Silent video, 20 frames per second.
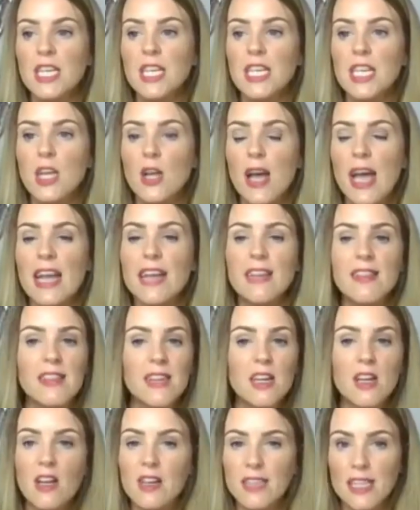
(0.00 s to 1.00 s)
You know,
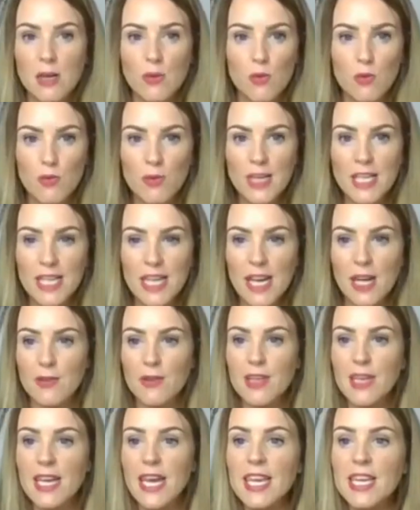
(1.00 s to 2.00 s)
anything like that will really
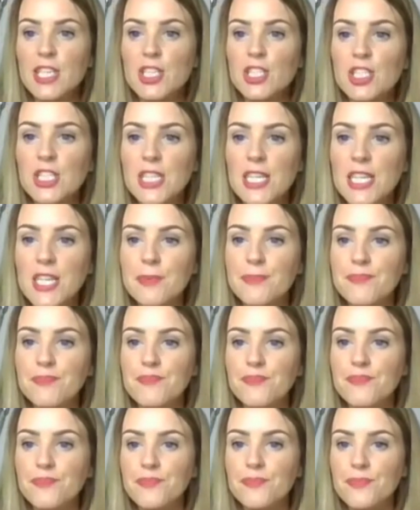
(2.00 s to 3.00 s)
help their energy.
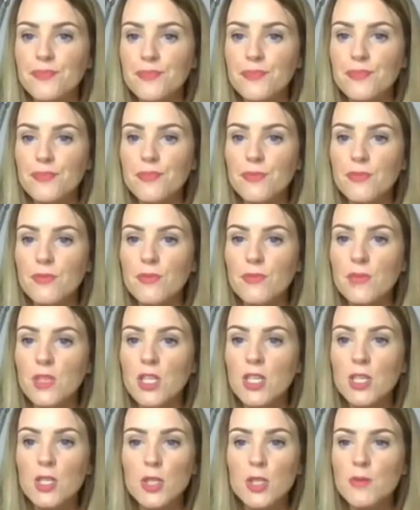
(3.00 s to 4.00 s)

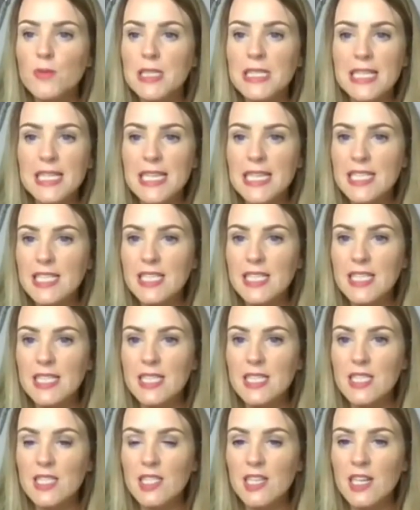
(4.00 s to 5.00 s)
Somebody needed
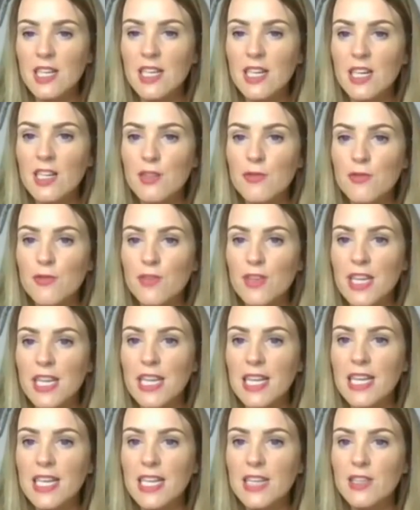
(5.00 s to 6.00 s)
this tonight. I can
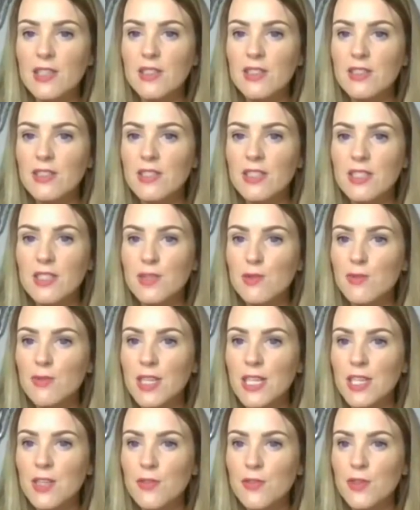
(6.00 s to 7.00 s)
feel it. I can
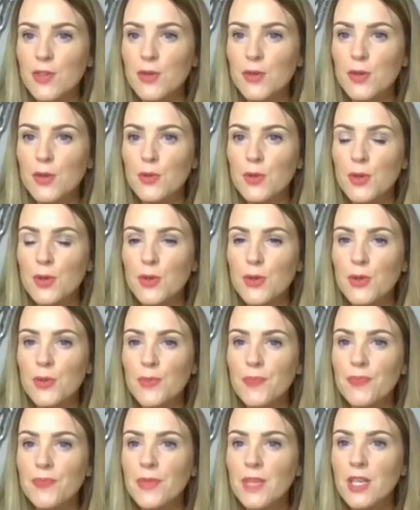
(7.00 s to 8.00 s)
really feel you all.
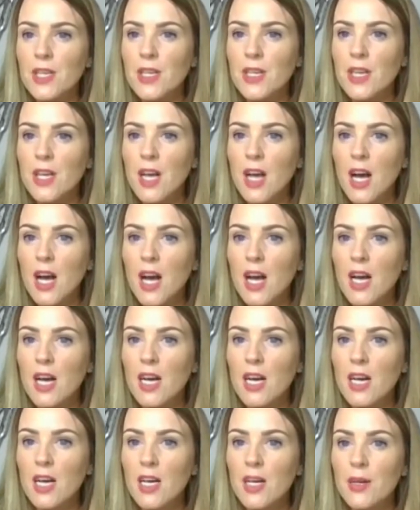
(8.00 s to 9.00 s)
Where
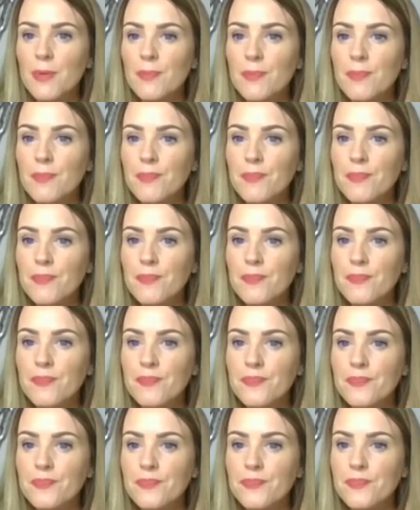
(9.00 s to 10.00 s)
am
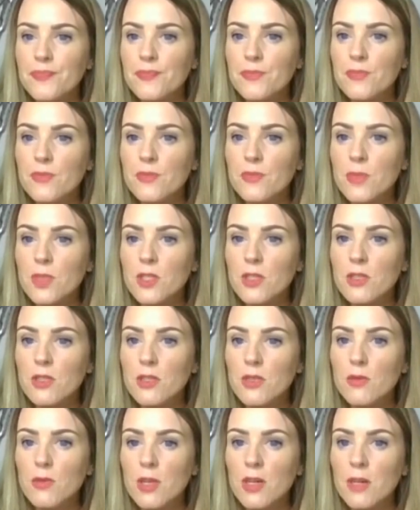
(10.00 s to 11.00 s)

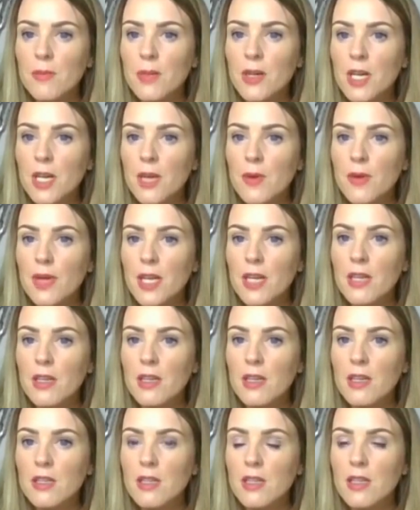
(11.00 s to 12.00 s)
I going?
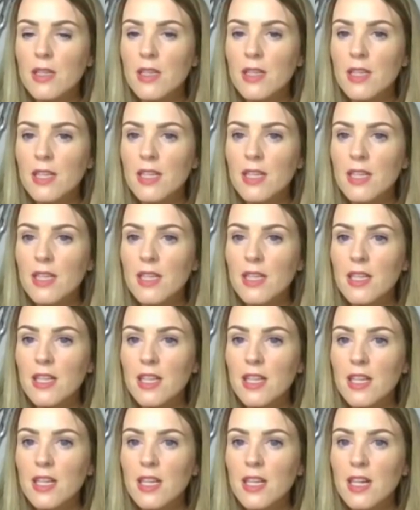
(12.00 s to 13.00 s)

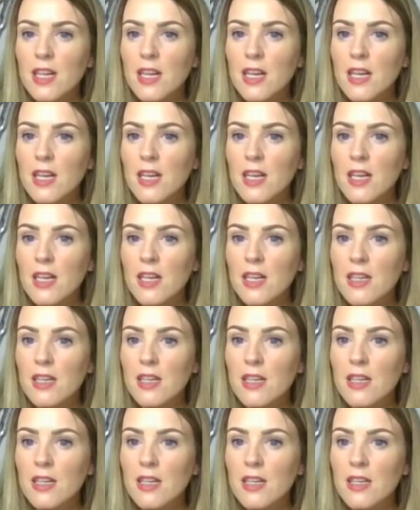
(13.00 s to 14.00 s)

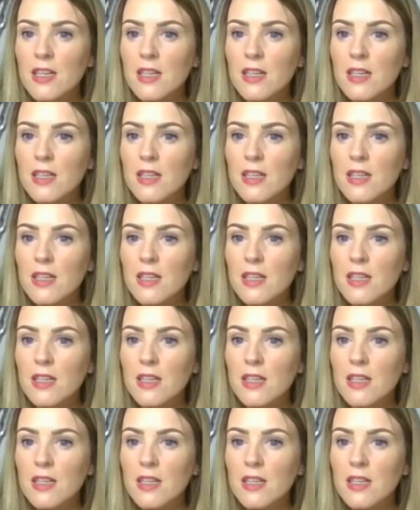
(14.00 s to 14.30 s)
There